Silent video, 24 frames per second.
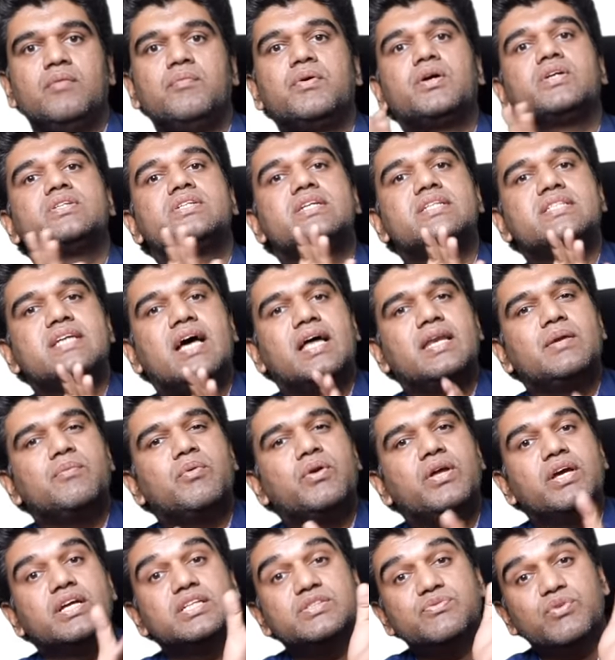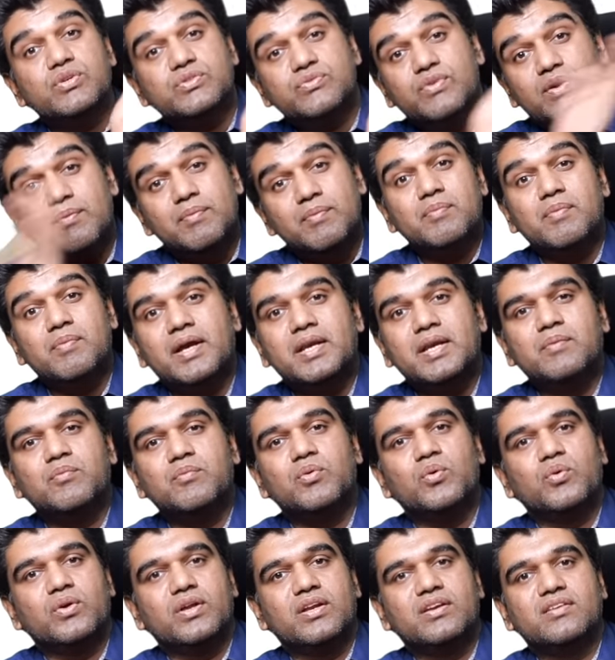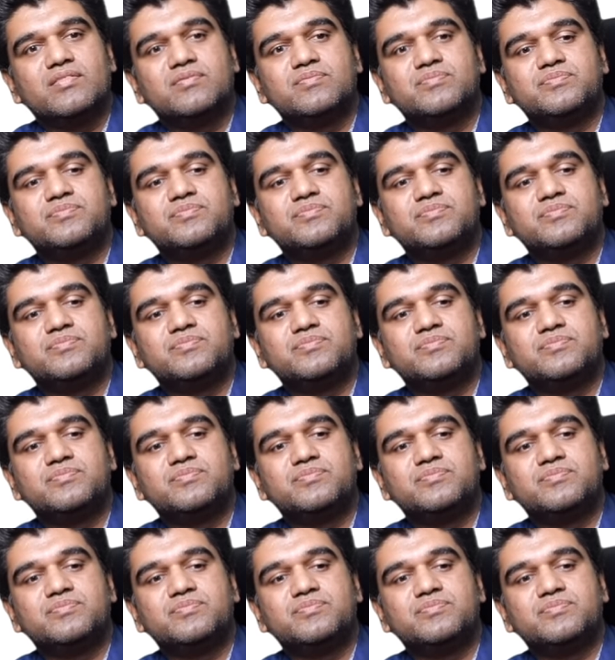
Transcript: because it is antibody against phospholipid binding protein.